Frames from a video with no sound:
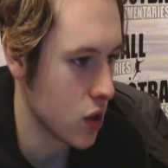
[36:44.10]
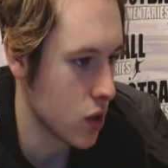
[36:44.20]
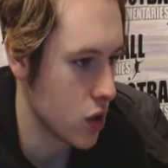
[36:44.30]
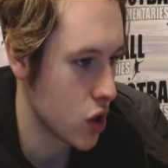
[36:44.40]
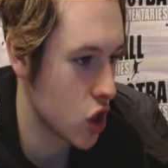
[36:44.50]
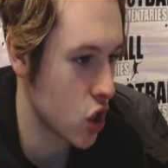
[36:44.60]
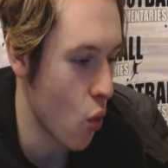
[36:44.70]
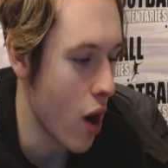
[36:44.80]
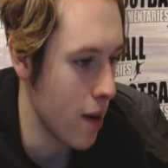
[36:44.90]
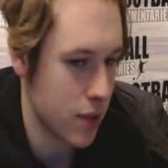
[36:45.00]

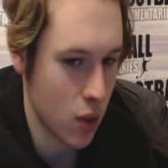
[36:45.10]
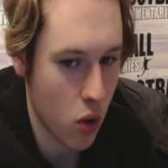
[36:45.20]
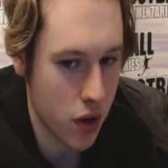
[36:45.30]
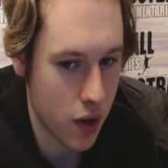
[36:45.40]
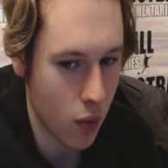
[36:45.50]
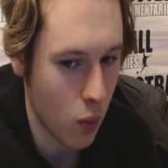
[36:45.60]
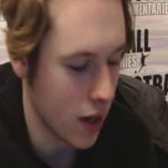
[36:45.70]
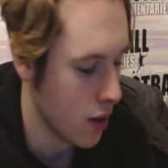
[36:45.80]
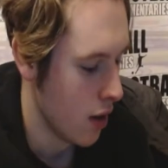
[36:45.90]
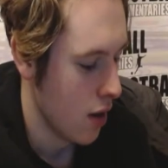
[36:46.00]
scraped a 1-0 win,
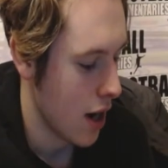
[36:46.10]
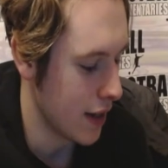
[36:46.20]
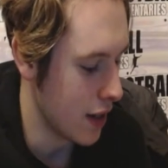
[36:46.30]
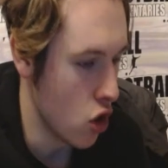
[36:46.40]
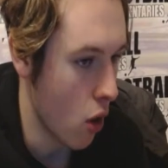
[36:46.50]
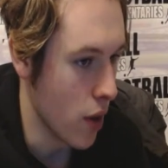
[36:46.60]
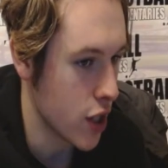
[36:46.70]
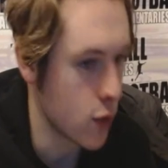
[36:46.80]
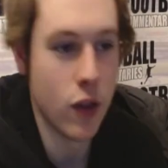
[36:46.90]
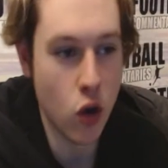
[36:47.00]
and at
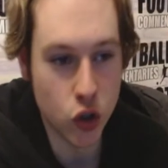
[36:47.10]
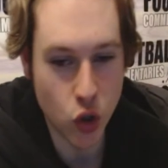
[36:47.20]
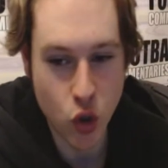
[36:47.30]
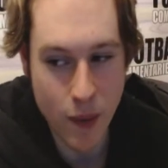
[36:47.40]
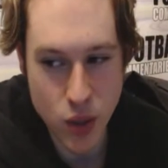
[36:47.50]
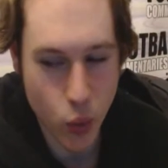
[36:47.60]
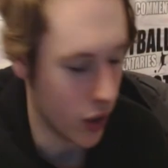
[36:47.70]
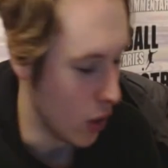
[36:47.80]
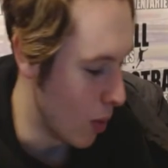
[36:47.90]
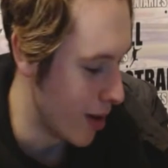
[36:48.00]
Norwich, where they also scraped a
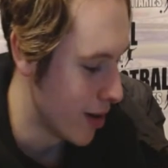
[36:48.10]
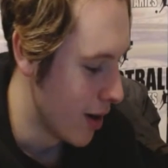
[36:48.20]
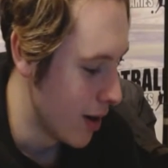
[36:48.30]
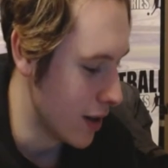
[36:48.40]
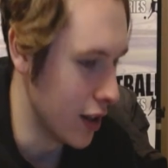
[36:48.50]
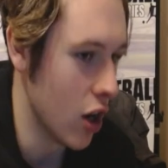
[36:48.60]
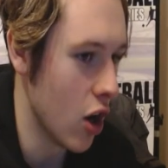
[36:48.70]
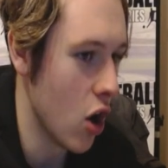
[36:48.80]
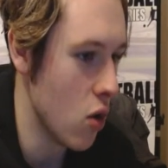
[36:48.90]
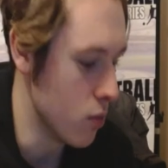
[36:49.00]
1-0 win. And then they got a
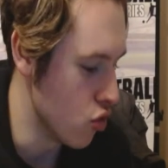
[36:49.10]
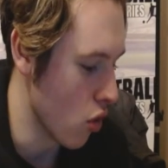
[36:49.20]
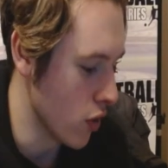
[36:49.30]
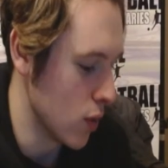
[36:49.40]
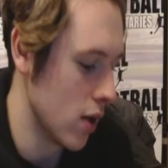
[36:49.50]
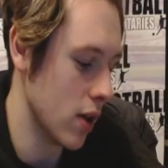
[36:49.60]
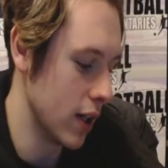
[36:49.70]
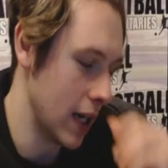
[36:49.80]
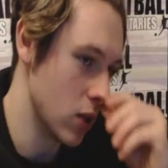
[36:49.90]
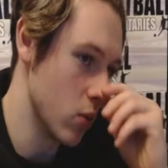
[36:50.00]
home draw as well
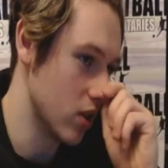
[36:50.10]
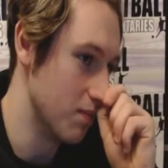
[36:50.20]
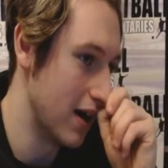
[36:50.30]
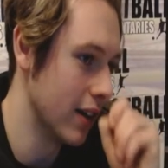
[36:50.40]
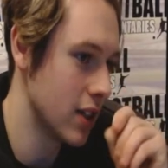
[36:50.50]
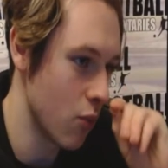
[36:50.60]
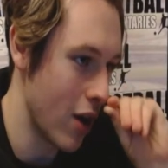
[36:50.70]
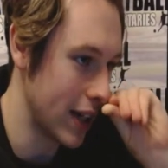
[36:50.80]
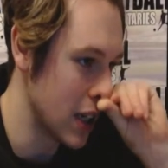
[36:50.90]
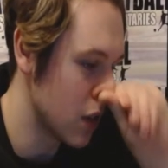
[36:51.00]
against Crystal Palace,
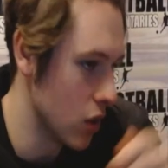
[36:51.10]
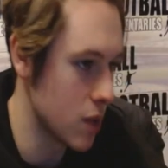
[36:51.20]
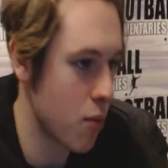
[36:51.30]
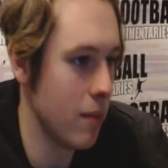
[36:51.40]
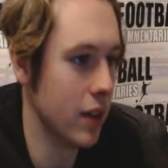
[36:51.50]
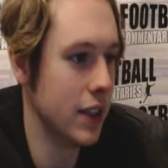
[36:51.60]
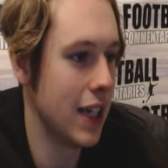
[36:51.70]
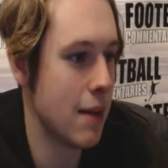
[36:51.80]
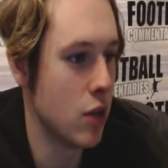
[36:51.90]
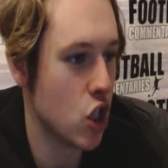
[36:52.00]
Rangnick's first Premier League
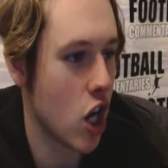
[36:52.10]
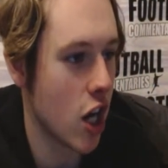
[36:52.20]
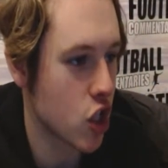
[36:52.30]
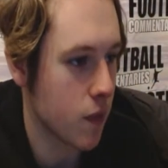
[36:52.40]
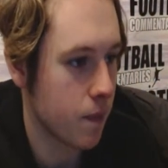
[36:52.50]
game in charge.